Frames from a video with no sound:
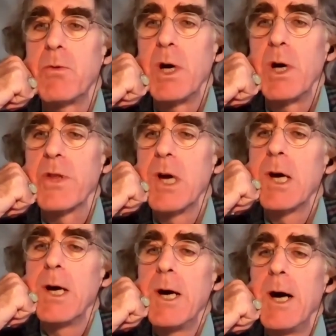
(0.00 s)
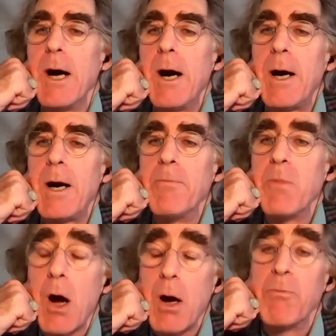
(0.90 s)
deal with
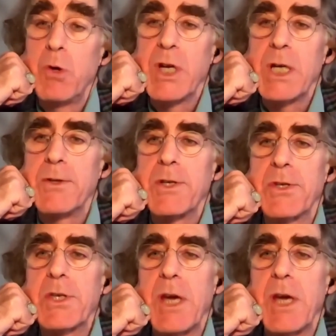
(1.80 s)
are moving in the